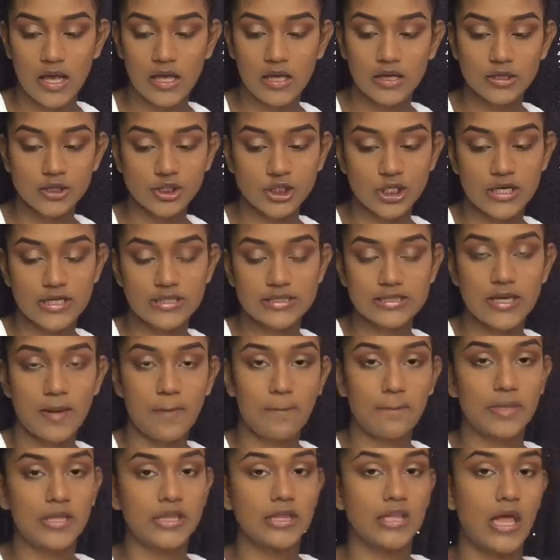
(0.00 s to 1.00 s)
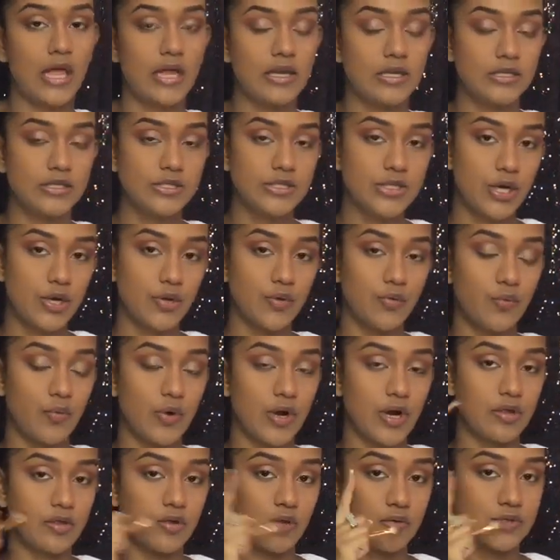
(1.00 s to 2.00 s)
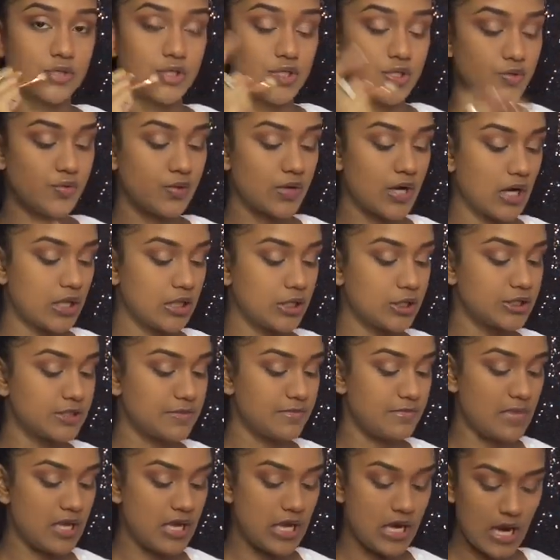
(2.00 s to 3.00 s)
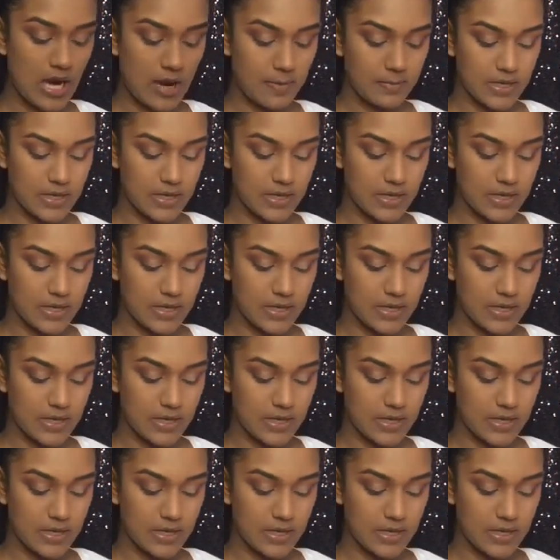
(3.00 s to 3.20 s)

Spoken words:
and just blend where those two colors meet.